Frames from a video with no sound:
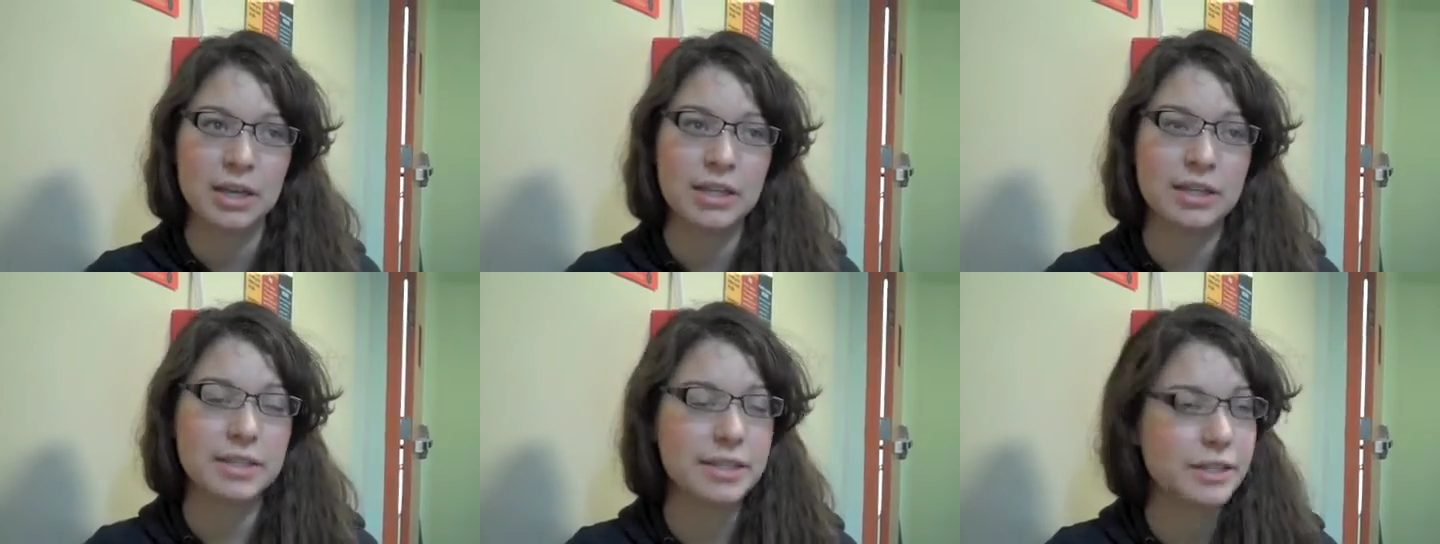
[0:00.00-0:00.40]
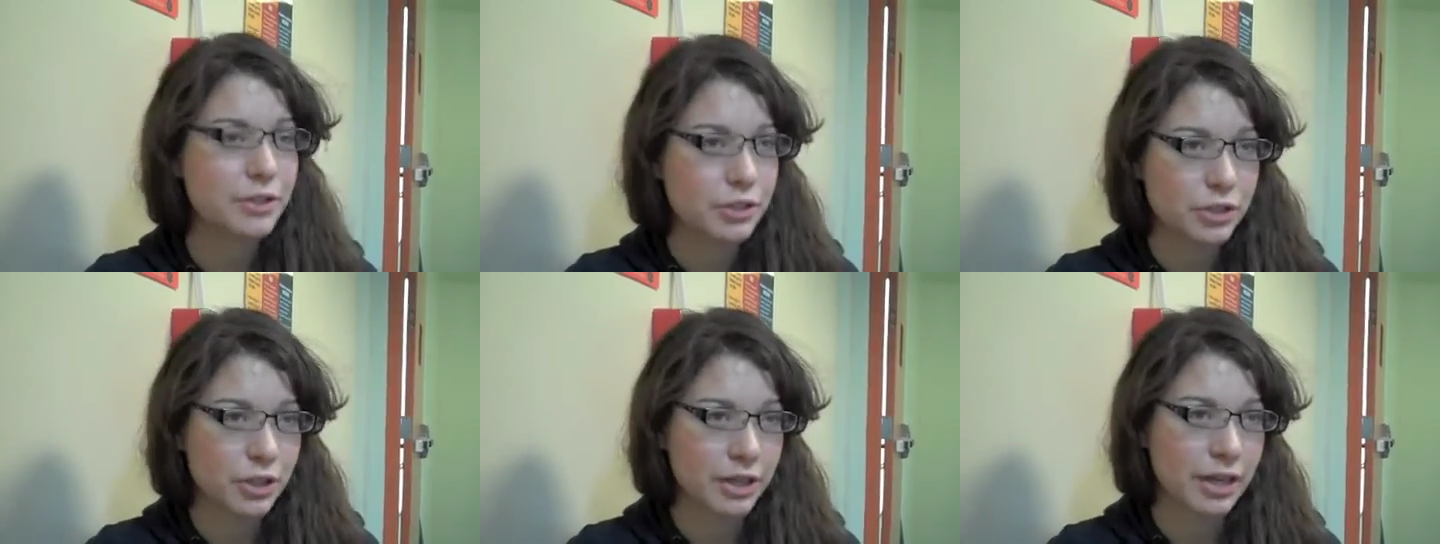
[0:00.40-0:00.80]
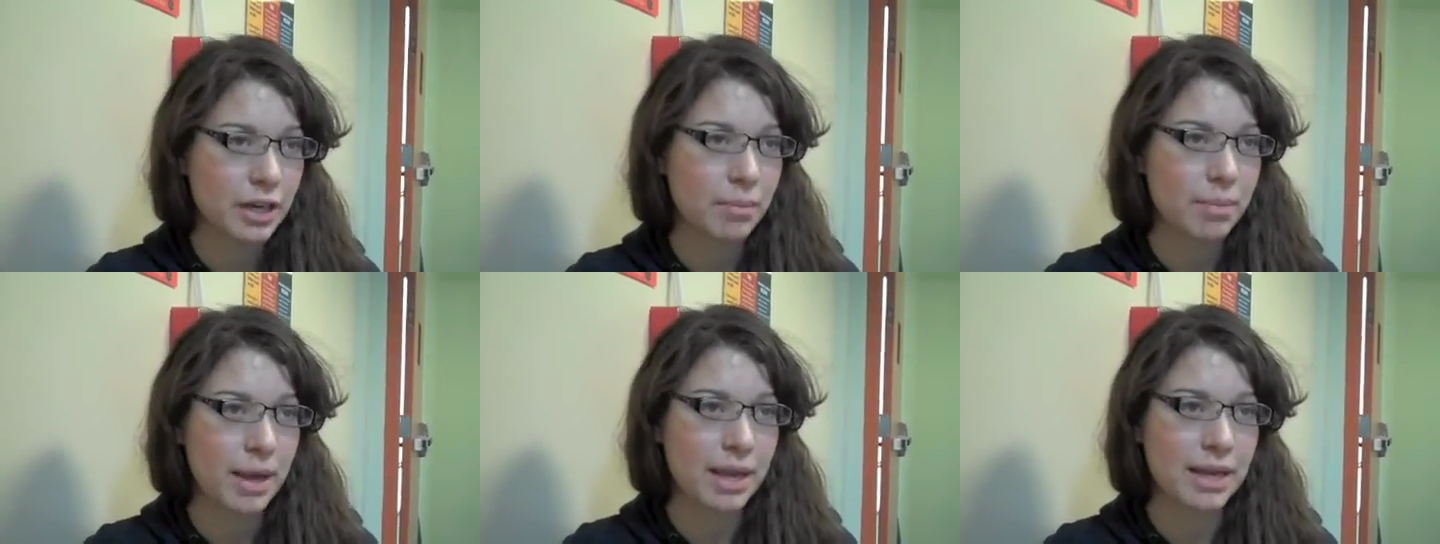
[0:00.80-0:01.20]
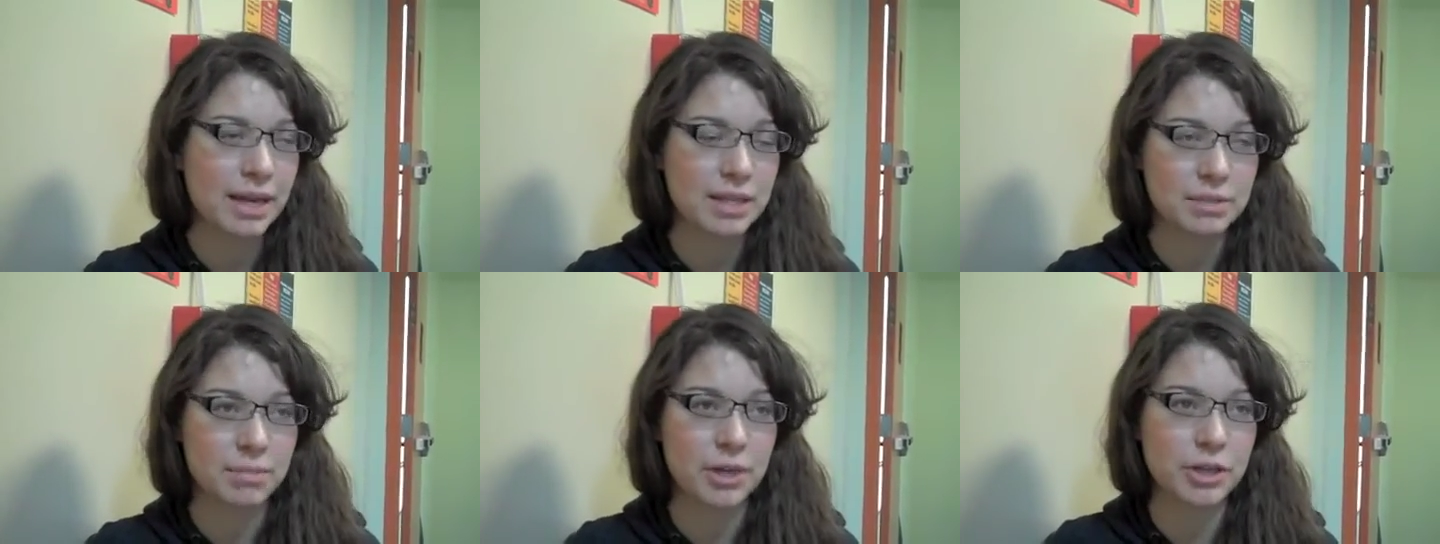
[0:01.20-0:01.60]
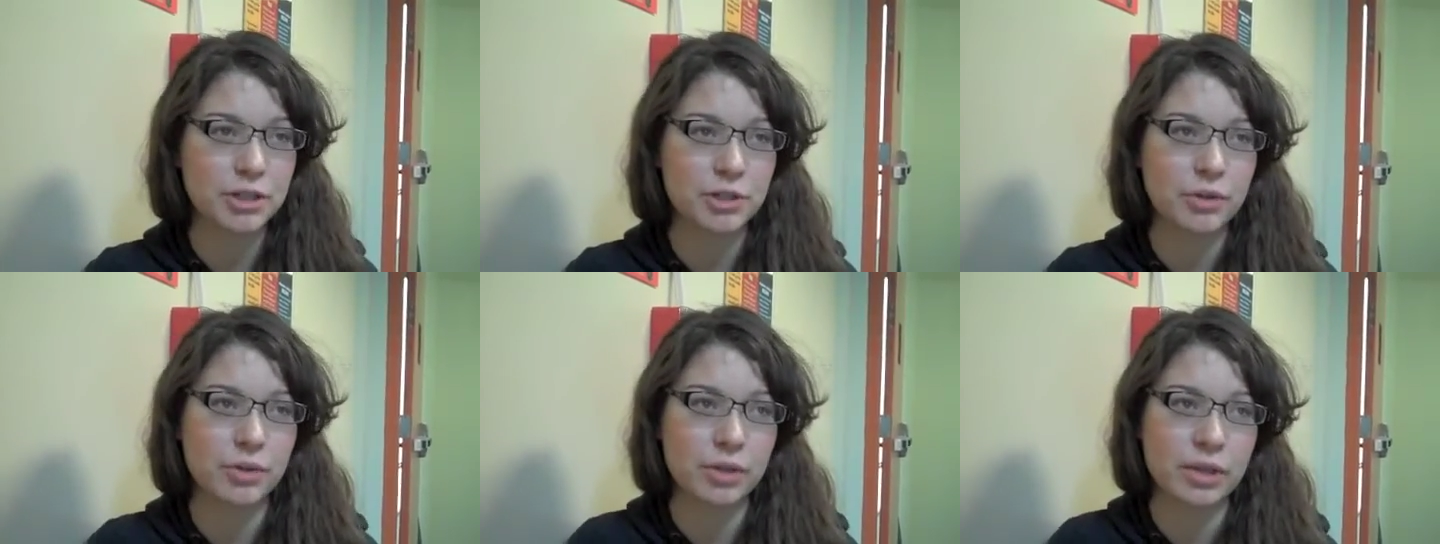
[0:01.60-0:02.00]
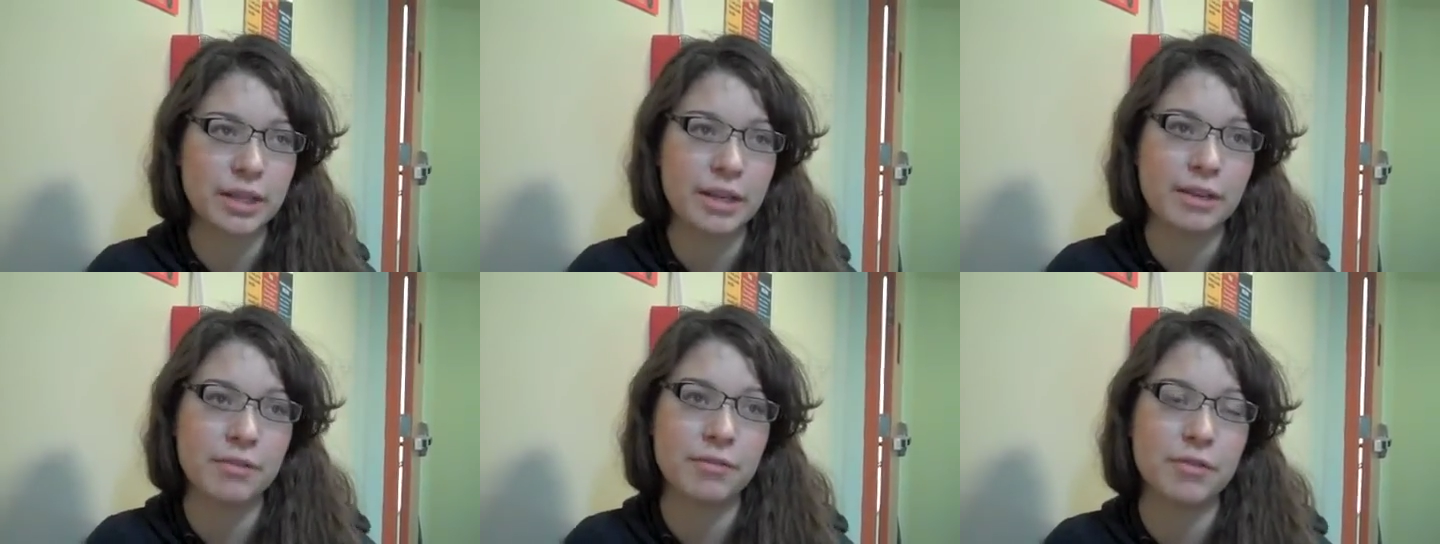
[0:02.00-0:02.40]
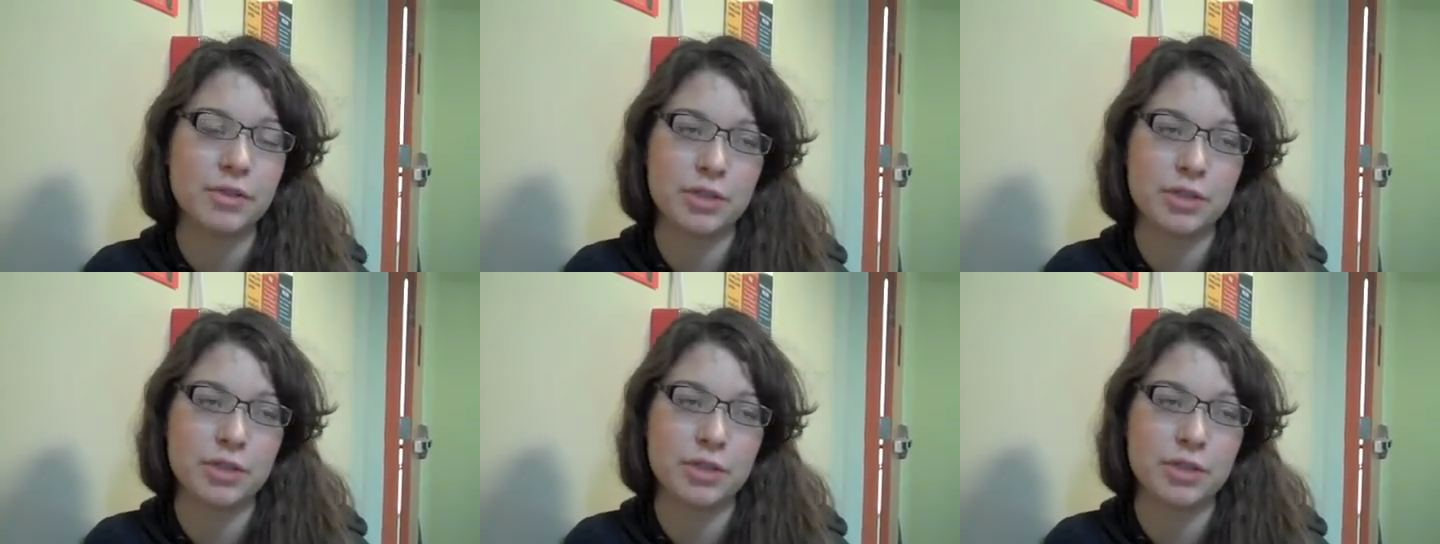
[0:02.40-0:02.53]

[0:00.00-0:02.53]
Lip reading: The teachers aren't getting paid as much, so they'll leave